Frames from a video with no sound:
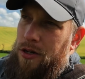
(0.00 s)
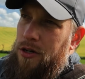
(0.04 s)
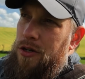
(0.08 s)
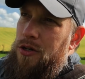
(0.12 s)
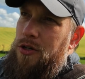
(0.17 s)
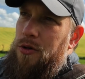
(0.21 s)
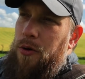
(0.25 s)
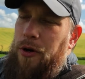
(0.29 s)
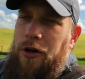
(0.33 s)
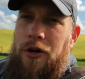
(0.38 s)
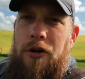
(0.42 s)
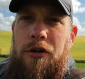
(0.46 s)

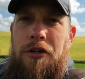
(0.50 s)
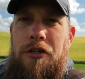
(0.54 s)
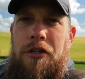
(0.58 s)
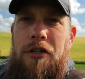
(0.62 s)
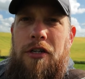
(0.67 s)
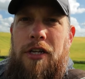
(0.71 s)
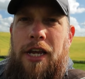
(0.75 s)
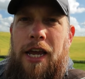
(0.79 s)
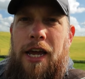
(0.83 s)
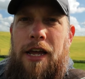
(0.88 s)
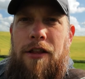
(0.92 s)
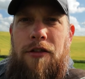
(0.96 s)
So I
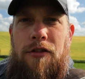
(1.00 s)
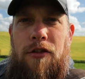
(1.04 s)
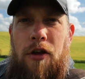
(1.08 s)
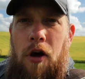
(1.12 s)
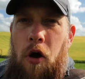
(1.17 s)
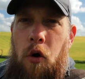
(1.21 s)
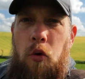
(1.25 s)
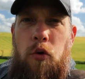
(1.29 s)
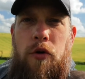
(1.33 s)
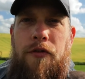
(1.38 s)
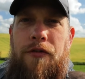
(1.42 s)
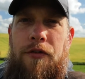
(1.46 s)
couldn't get the
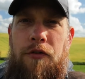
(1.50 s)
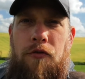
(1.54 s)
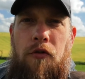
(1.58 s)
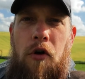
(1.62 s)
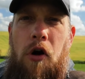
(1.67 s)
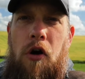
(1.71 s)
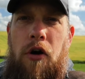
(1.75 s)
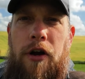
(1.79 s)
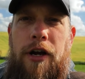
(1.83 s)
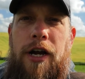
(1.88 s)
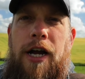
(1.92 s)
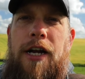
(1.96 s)
whole of the
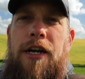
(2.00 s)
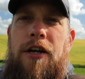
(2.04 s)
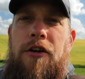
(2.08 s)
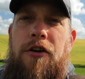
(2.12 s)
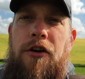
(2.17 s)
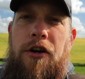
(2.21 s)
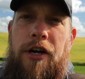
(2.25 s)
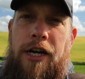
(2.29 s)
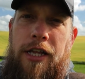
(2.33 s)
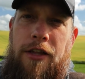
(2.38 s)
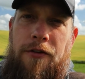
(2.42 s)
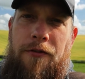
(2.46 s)
rock, and I
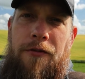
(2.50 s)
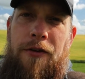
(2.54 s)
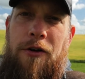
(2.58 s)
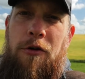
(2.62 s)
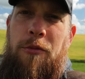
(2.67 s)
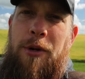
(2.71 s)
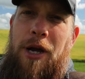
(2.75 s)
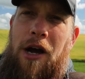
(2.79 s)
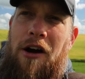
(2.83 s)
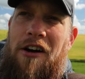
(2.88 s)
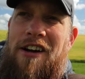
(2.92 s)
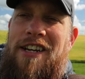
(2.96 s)
couldn't get the
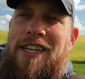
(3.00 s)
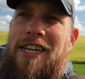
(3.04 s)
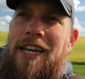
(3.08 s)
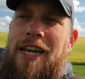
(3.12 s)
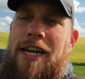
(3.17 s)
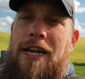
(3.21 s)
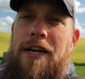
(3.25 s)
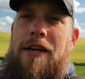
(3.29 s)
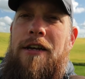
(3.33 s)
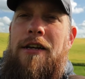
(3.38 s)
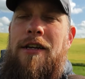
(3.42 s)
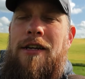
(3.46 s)
field behind it
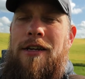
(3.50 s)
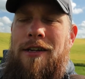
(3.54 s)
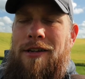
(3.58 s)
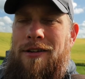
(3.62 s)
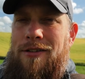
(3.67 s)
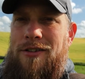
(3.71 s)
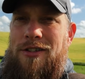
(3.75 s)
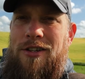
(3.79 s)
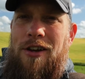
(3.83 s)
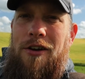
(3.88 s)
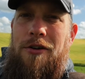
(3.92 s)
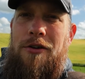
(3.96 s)
in.
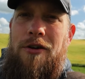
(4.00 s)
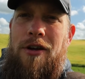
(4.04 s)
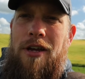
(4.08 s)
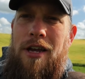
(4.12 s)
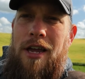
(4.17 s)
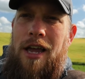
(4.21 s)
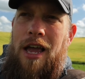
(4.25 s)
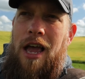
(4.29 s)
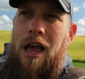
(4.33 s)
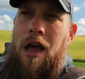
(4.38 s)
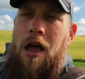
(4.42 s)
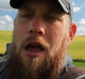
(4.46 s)
So
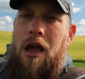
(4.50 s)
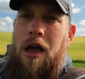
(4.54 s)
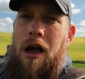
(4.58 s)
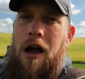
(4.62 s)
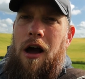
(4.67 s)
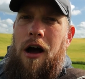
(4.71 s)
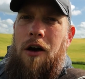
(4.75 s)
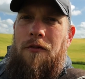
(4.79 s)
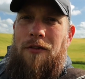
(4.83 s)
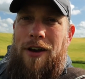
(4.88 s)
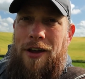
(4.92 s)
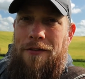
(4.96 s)

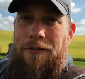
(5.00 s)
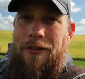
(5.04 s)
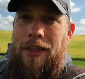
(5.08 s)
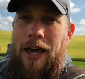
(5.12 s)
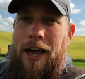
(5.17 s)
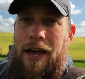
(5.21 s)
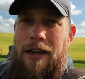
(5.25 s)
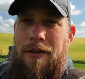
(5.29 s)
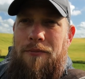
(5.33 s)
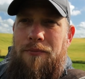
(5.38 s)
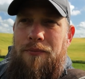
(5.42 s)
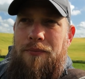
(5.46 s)
I've left
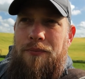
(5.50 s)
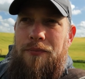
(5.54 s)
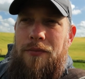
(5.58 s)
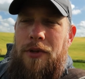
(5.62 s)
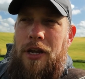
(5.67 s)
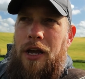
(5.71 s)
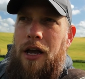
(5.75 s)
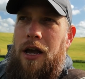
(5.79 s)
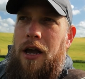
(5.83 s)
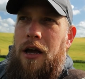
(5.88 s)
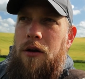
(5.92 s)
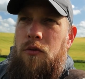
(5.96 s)
that,
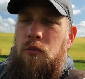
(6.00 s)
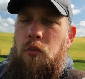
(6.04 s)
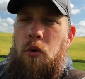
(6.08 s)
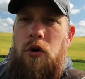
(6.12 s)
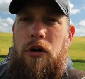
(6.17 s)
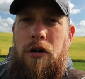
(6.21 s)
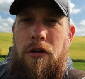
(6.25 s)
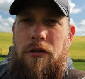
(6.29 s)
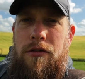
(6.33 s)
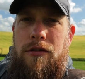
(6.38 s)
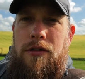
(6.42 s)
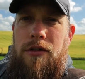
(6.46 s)
and
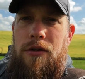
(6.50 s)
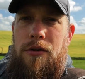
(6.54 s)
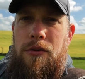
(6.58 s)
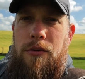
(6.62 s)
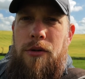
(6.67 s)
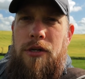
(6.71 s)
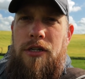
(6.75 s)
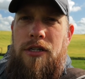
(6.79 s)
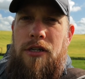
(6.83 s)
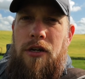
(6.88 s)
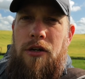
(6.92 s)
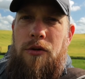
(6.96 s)
what I'll
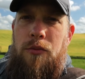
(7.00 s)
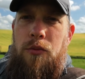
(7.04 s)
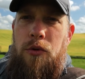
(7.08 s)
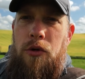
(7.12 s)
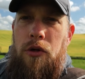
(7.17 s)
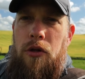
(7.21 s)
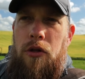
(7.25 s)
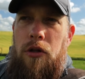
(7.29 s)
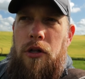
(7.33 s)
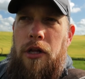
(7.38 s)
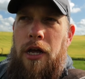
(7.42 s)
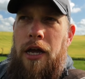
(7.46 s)
do is I
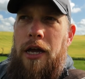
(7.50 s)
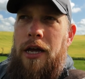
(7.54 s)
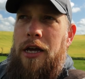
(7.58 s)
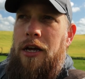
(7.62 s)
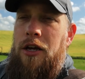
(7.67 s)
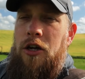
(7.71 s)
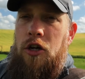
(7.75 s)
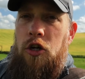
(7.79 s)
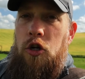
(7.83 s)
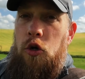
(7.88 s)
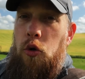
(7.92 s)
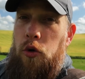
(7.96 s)
will
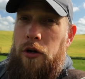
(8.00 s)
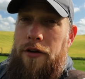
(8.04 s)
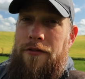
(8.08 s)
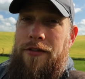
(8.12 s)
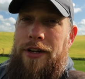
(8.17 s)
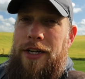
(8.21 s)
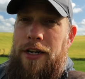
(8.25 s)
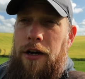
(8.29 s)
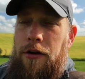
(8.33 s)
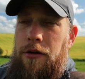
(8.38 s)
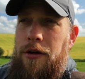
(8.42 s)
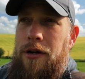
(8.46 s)
call it a
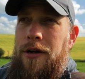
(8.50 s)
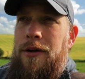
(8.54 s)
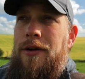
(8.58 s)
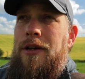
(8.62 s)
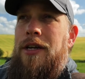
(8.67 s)
video.